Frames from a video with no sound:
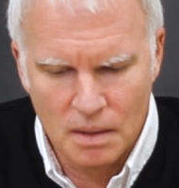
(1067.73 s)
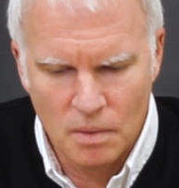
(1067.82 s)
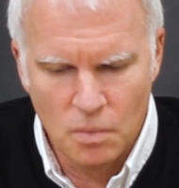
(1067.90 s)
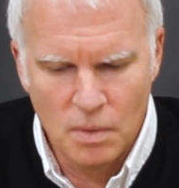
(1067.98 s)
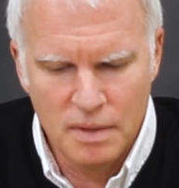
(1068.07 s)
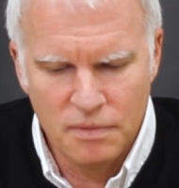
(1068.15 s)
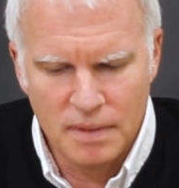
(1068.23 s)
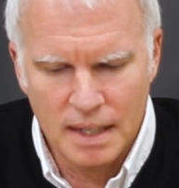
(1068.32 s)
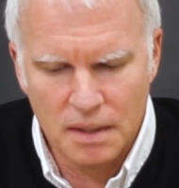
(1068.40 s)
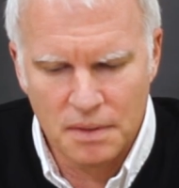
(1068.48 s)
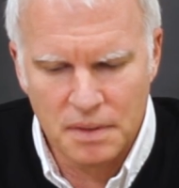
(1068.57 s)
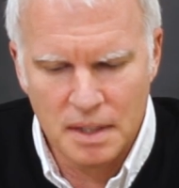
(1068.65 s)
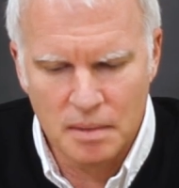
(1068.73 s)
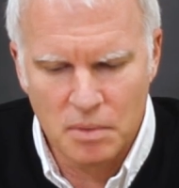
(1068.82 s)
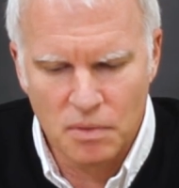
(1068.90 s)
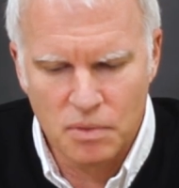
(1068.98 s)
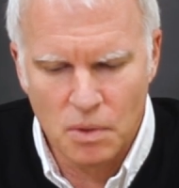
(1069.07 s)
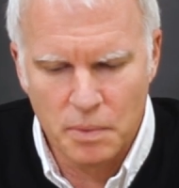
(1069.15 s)
one final thing
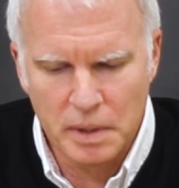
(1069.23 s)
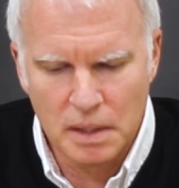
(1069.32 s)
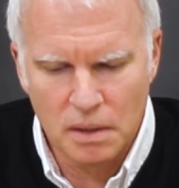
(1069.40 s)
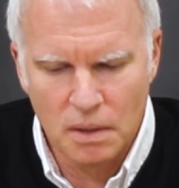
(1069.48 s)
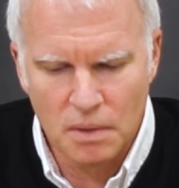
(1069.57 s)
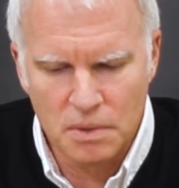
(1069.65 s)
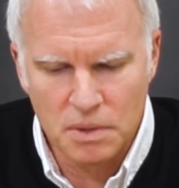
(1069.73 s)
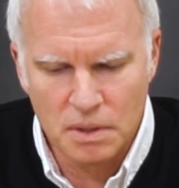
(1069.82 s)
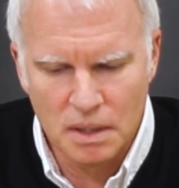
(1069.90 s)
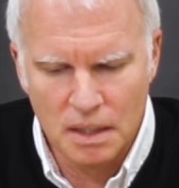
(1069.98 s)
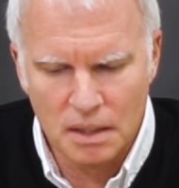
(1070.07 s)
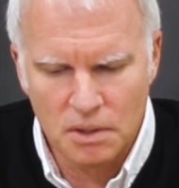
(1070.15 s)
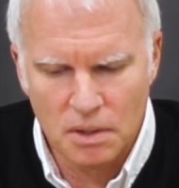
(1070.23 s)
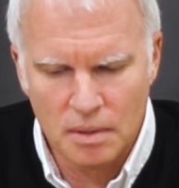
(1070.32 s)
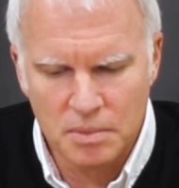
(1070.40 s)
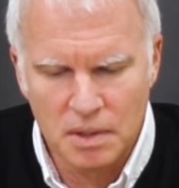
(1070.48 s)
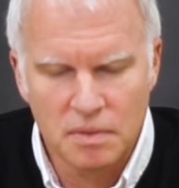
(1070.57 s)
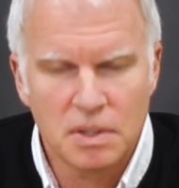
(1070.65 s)
before we close in
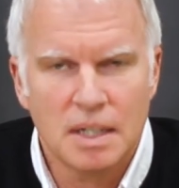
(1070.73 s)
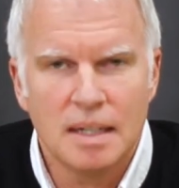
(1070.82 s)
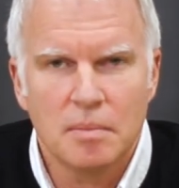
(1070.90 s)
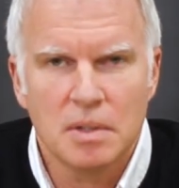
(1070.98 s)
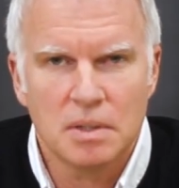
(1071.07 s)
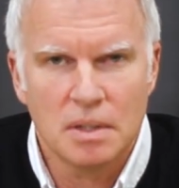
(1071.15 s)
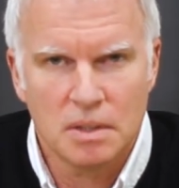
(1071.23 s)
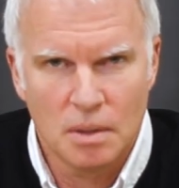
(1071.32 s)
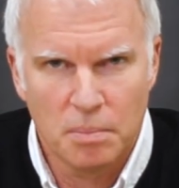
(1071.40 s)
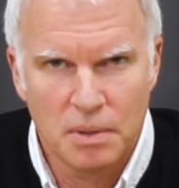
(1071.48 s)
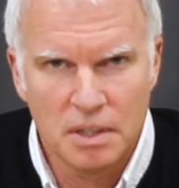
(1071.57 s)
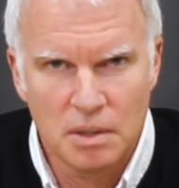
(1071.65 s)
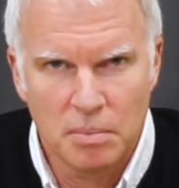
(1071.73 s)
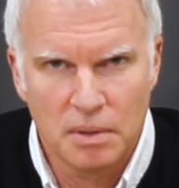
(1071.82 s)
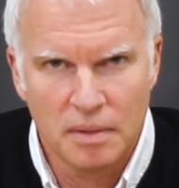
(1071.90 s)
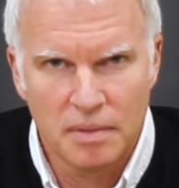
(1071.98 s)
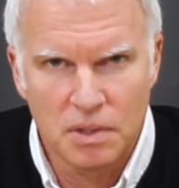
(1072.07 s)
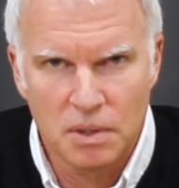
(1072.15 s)
terms of schemas is the
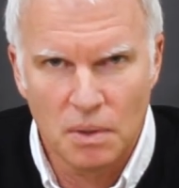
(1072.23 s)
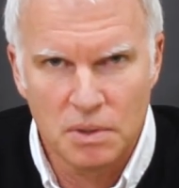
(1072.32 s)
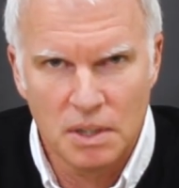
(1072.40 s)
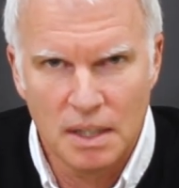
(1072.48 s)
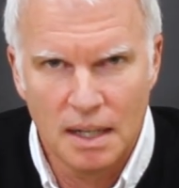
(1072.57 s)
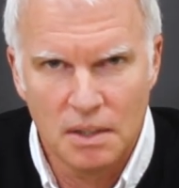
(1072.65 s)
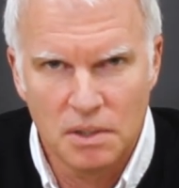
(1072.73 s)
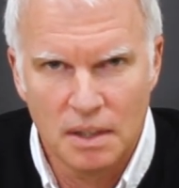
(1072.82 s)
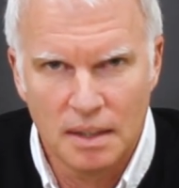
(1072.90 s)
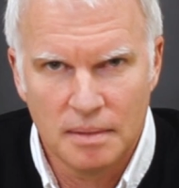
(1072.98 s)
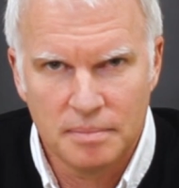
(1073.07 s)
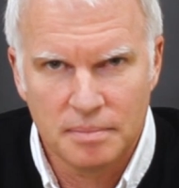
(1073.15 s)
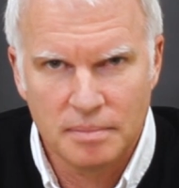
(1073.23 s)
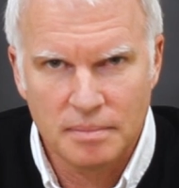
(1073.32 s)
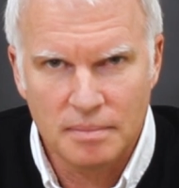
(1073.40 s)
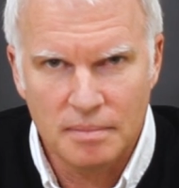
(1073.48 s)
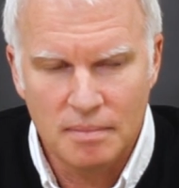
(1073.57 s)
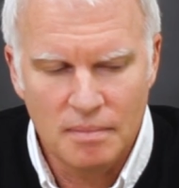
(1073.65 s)
principle of association.
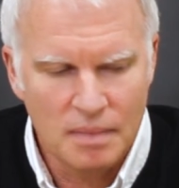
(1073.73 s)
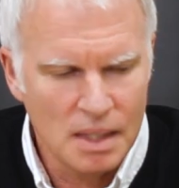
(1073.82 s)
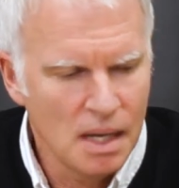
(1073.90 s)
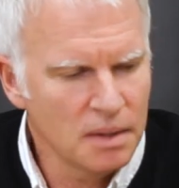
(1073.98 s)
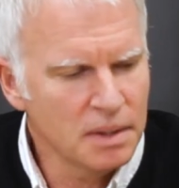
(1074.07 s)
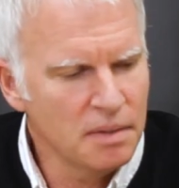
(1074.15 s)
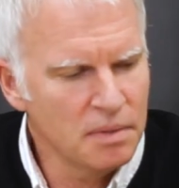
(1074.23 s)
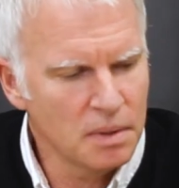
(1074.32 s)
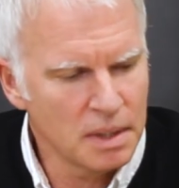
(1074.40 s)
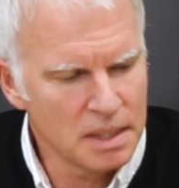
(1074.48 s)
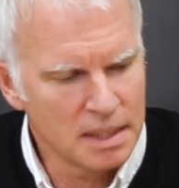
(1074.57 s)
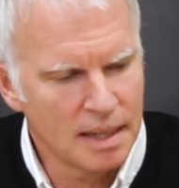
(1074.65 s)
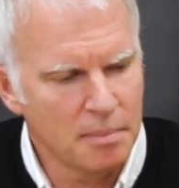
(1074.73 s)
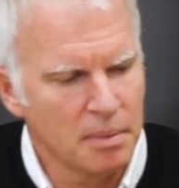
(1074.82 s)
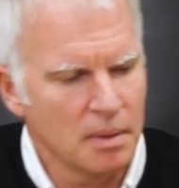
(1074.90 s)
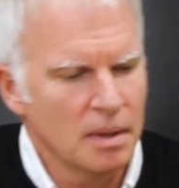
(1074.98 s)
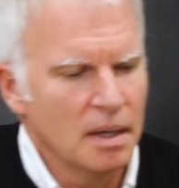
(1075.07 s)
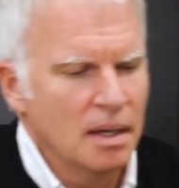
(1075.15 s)
I'll give you an
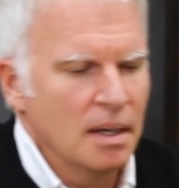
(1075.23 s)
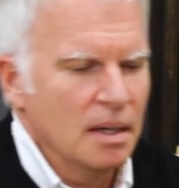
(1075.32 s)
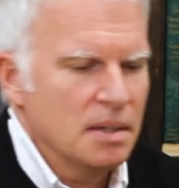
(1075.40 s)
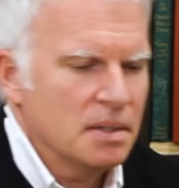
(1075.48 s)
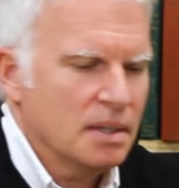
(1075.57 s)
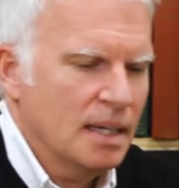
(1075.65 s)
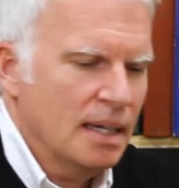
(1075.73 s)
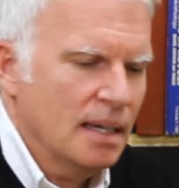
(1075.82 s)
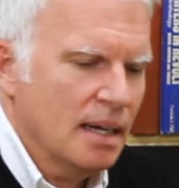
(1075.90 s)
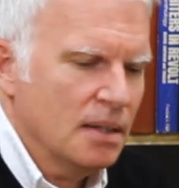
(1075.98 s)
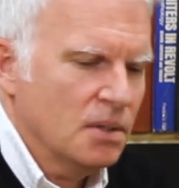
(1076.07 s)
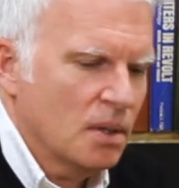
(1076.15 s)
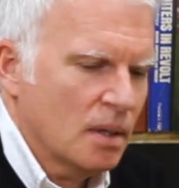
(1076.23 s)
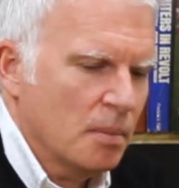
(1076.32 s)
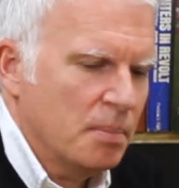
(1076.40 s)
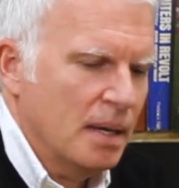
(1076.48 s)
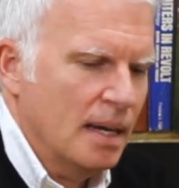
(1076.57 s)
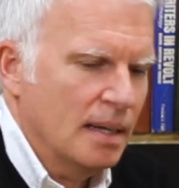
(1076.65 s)
example. Say I took a
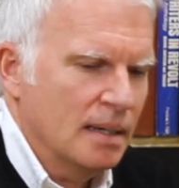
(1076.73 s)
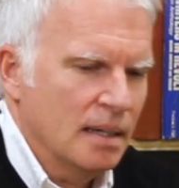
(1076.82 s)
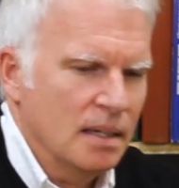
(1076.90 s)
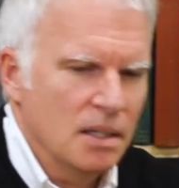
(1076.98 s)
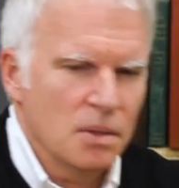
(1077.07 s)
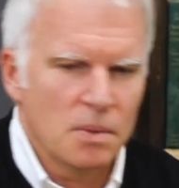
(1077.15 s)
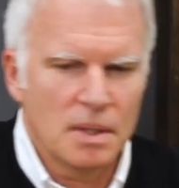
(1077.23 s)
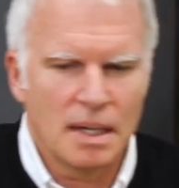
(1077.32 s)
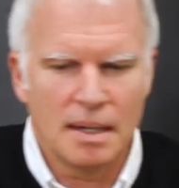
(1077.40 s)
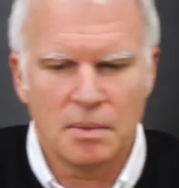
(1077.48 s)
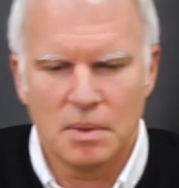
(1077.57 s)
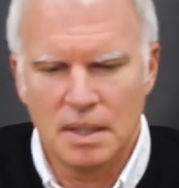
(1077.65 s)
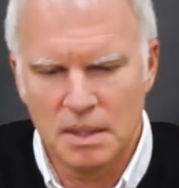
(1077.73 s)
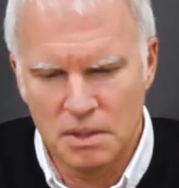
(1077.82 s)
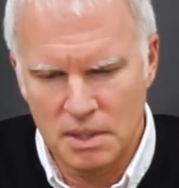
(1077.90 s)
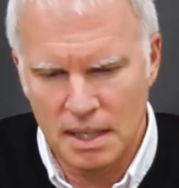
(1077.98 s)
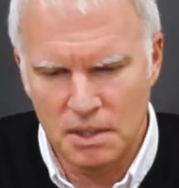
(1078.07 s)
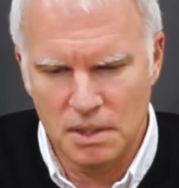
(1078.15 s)
pen and you and I were in
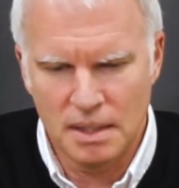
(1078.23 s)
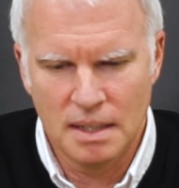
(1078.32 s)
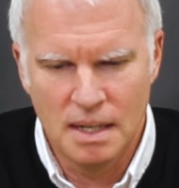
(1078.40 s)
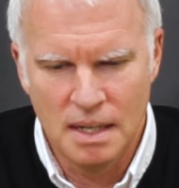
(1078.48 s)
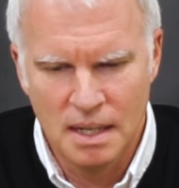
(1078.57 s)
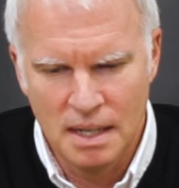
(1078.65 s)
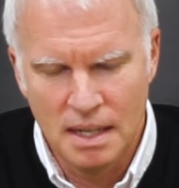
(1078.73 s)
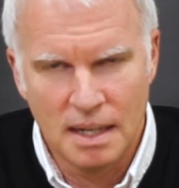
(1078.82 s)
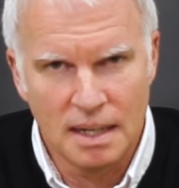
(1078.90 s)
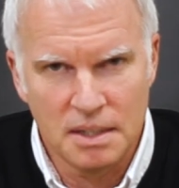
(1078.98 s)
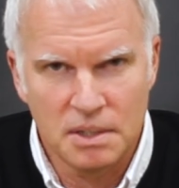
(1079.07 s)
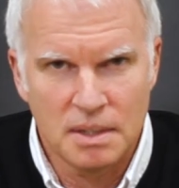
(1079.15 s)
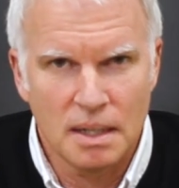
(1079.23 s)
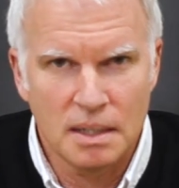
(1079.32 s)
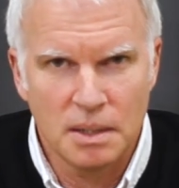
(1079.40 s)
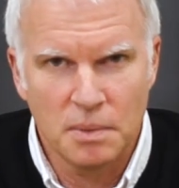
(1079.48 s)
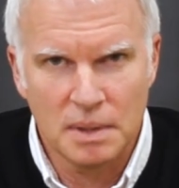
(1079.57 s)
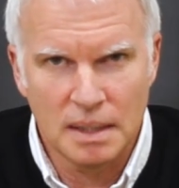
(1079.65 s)
session and I
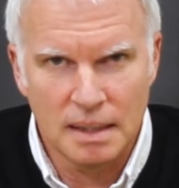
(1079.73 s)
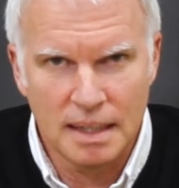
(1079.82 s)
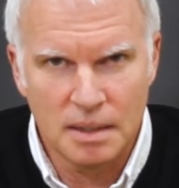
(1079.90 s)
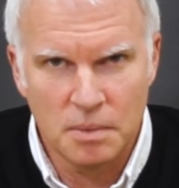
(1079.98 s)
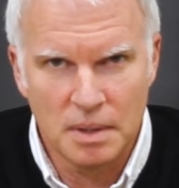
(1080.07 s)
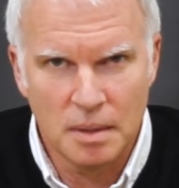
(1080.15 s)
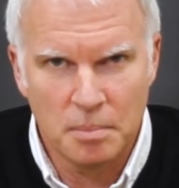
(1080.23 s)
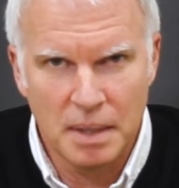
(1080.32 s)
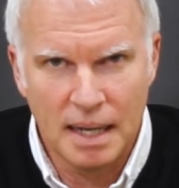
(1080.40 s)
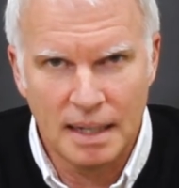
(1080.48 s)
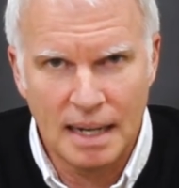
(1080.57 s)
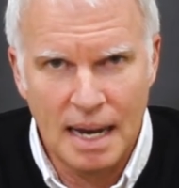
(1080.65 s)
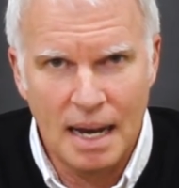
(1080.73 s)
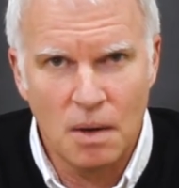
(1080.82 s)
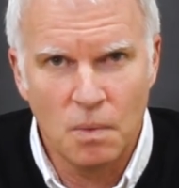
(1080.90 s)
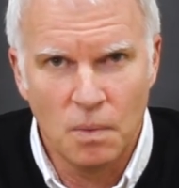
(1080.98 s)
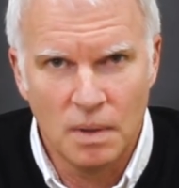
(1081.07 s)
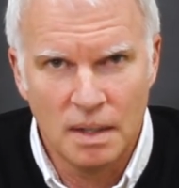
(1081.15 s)
stuck you in the leg with the pen.
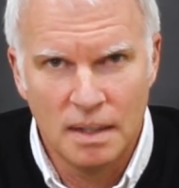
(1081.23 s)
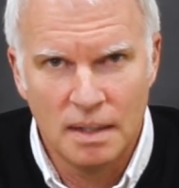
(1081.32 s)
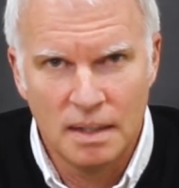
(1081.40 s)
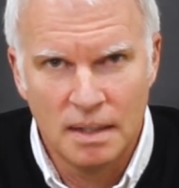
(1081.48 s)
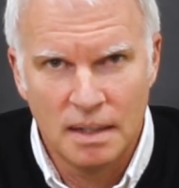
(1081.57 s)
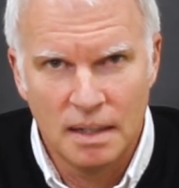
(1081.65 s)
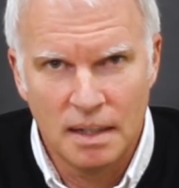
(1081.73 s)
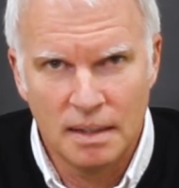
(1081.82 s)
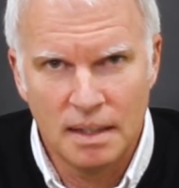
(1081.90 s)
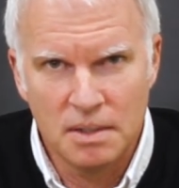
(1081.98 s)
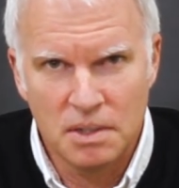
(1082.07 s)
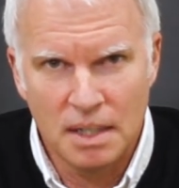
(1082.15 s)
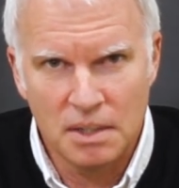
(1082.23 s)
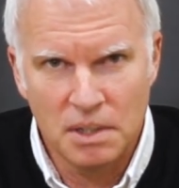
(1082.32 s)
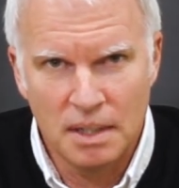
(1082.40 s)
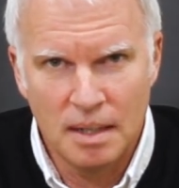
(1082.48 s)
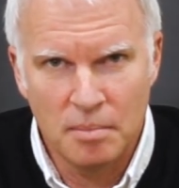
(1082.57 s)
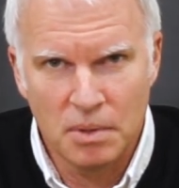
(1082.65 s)
Ow! And then
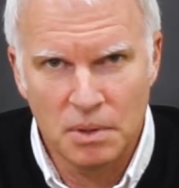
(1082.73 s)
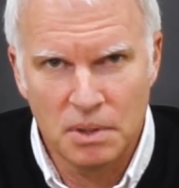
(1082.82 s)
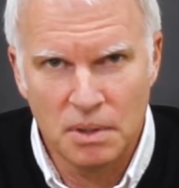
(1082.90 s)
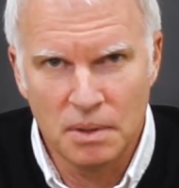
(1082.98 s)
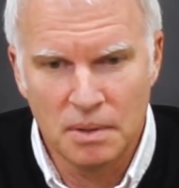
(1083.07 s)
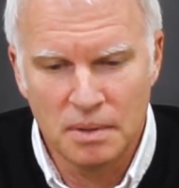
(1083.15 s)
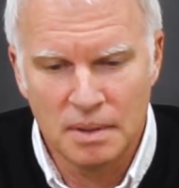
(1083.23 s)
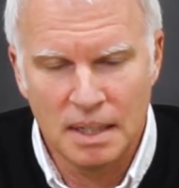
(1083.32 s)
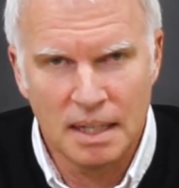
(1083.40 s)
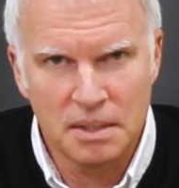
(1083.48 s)
session number 2, I